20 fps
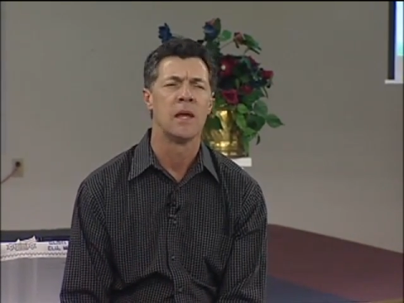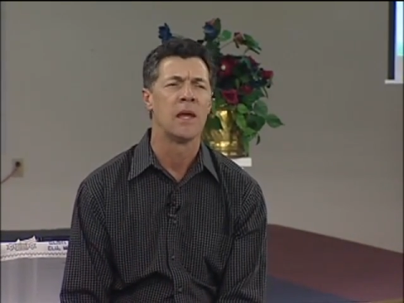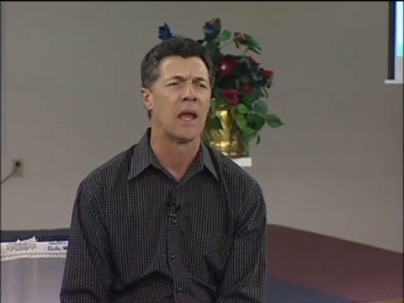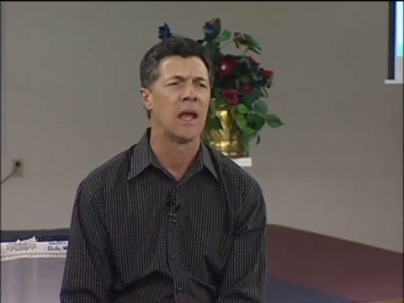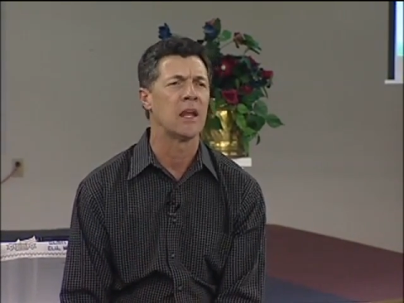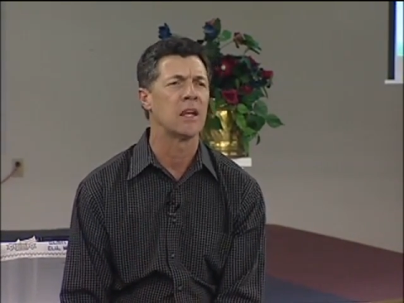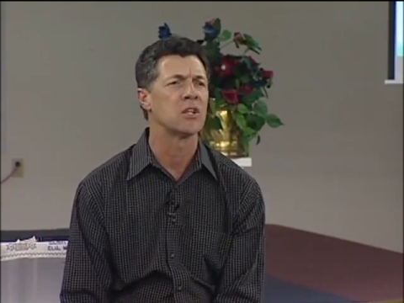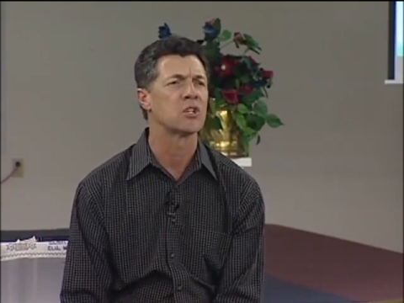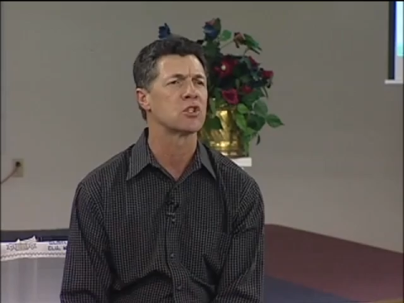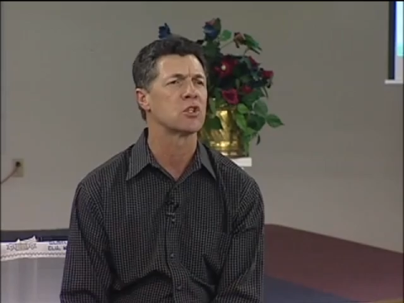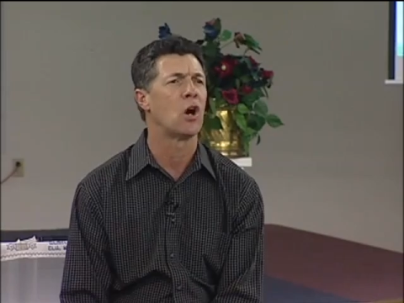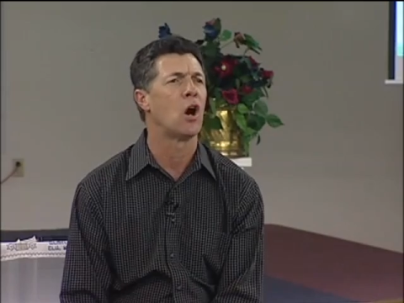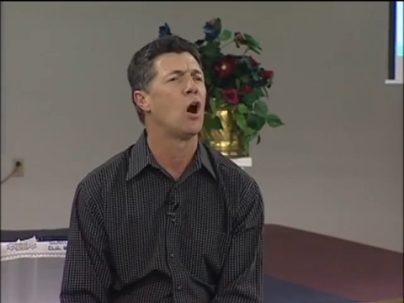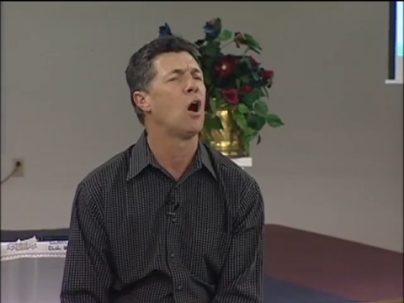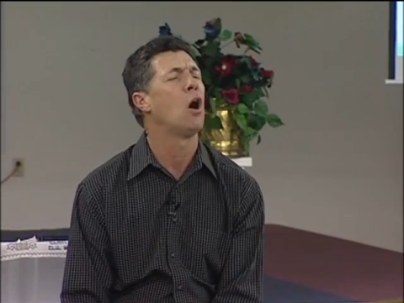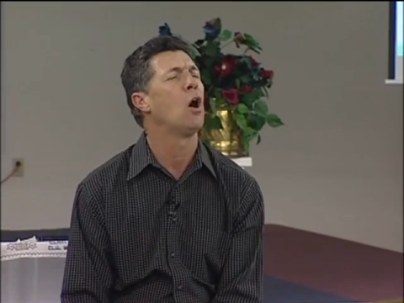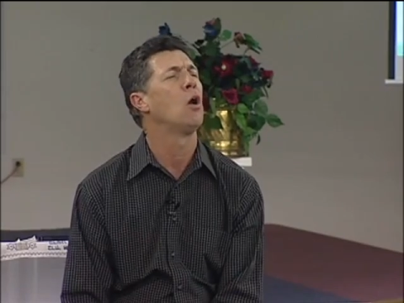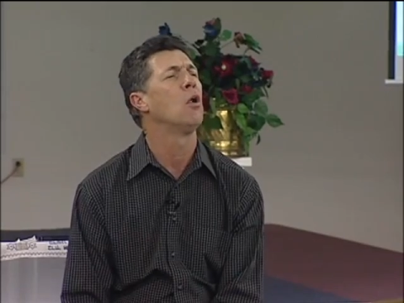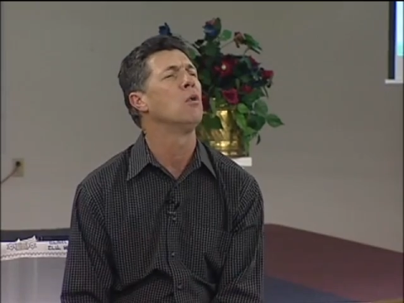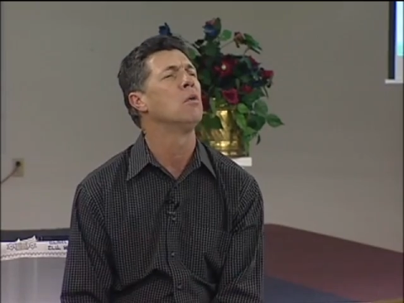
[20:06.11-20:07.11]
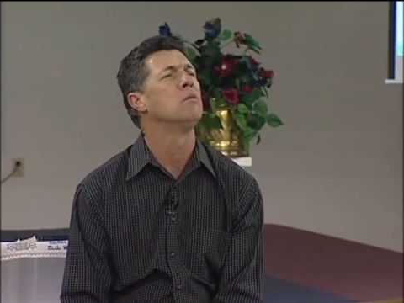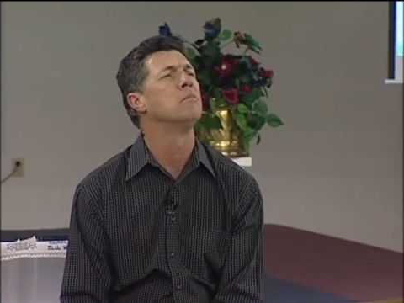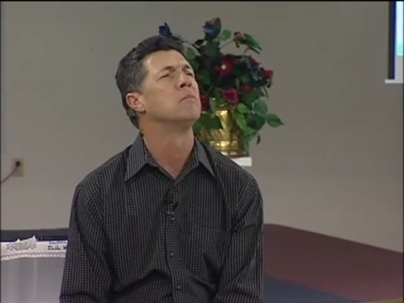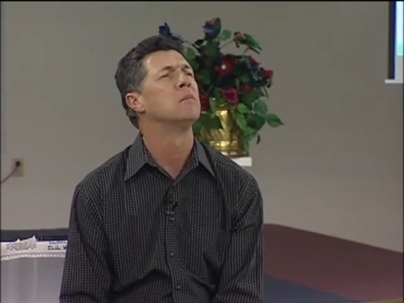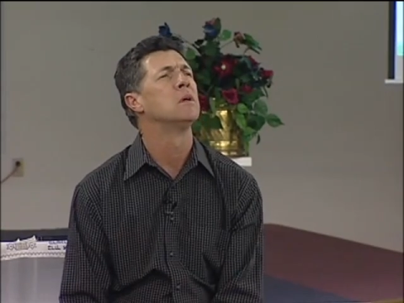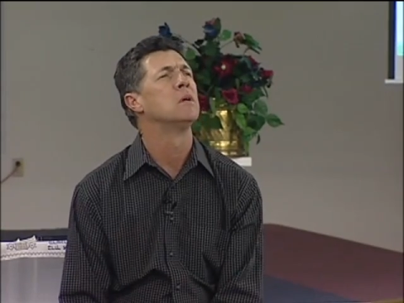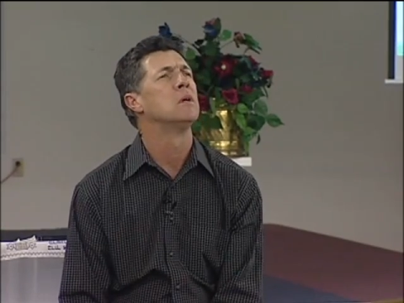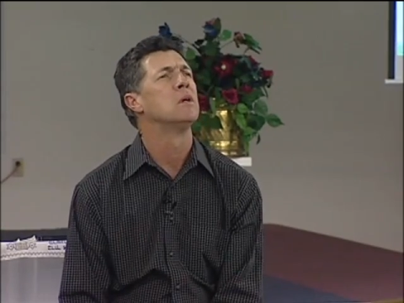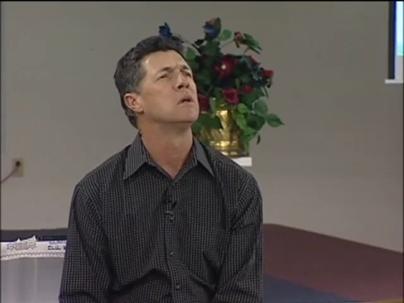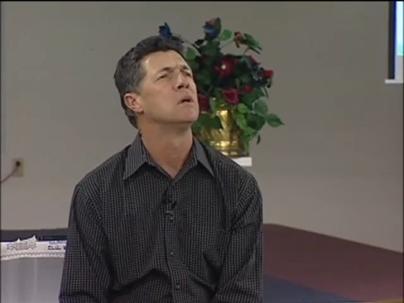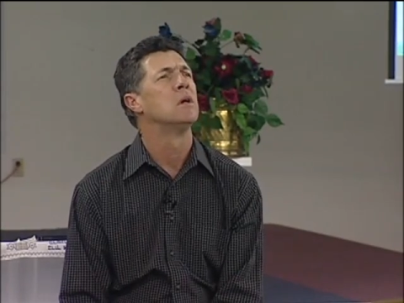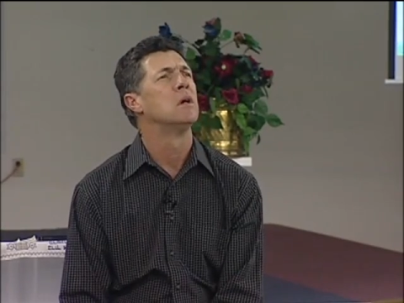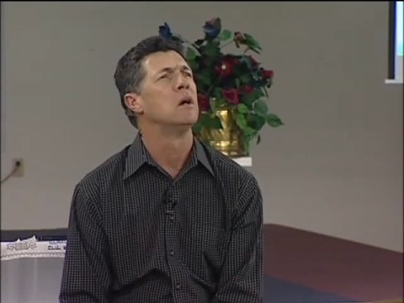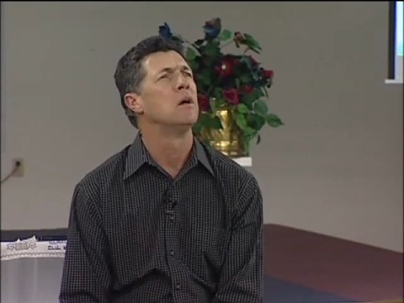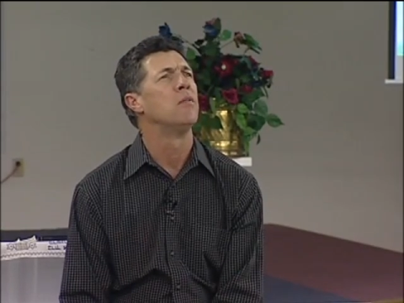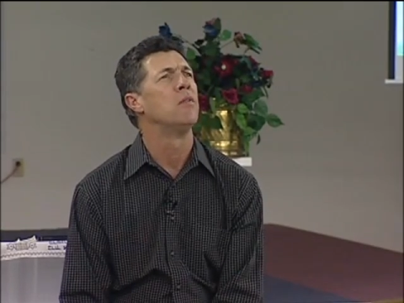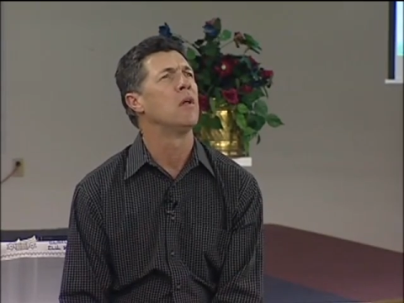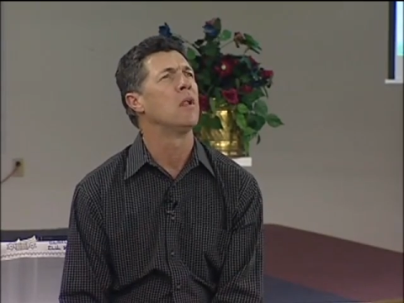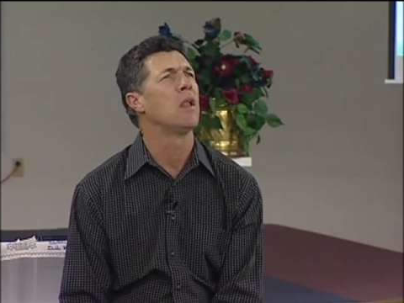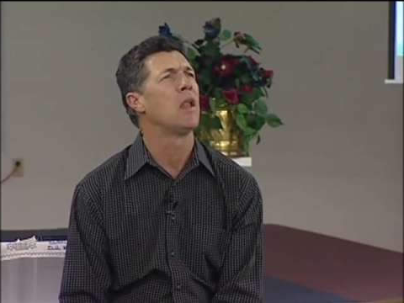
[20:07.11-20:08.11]
And it's all
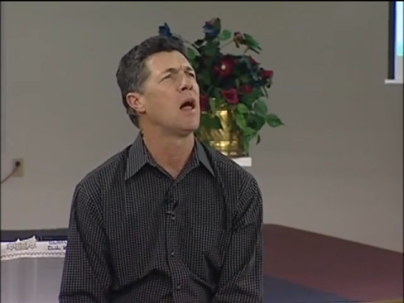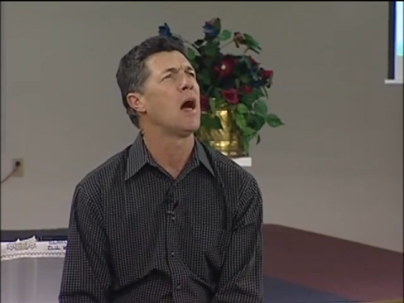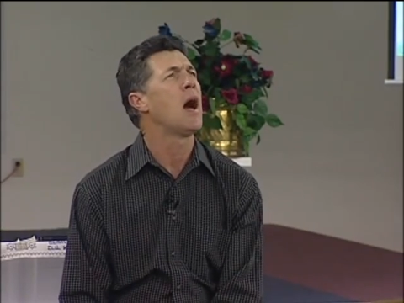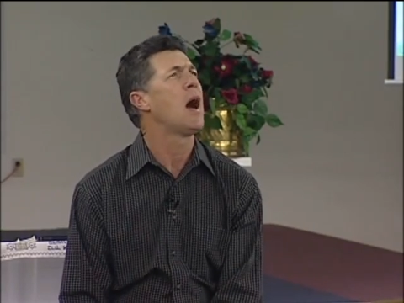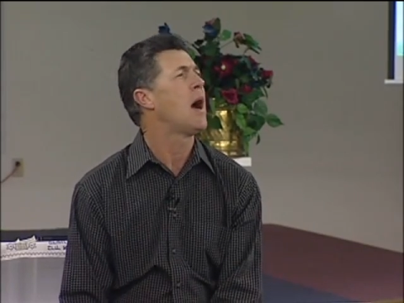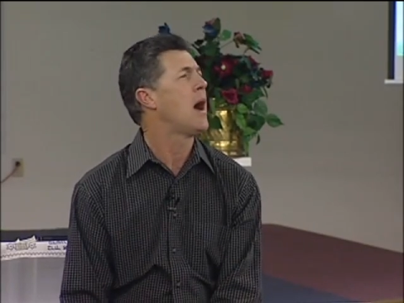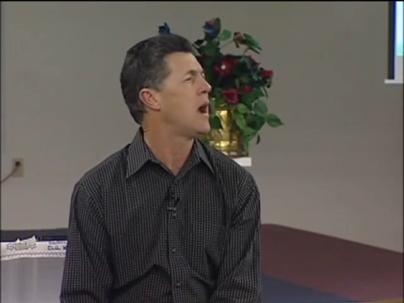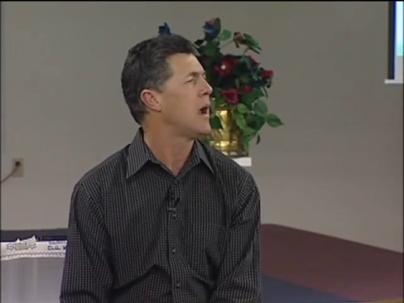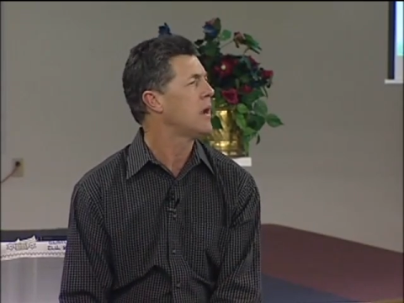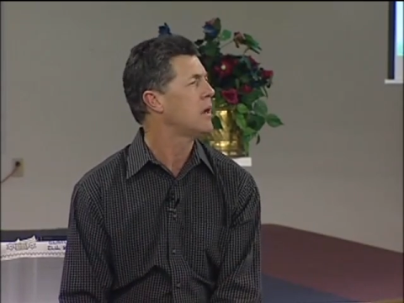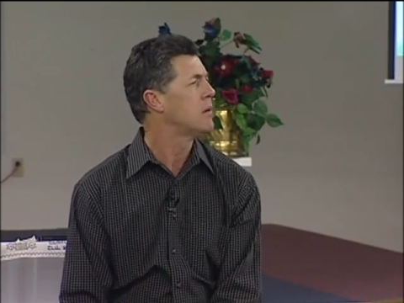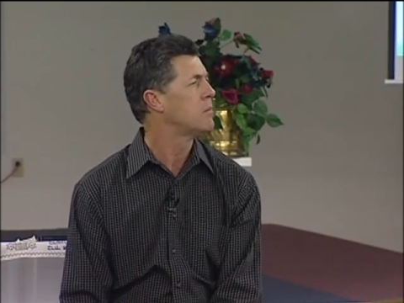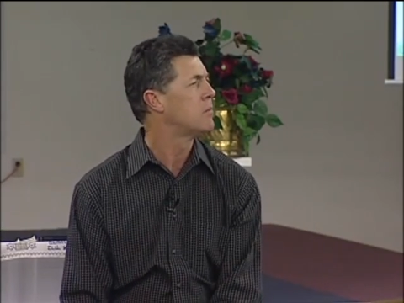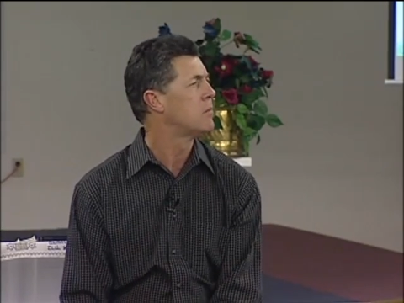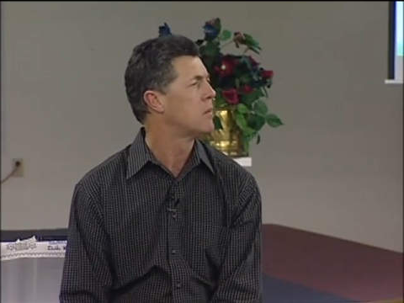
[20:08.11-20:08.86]
the lie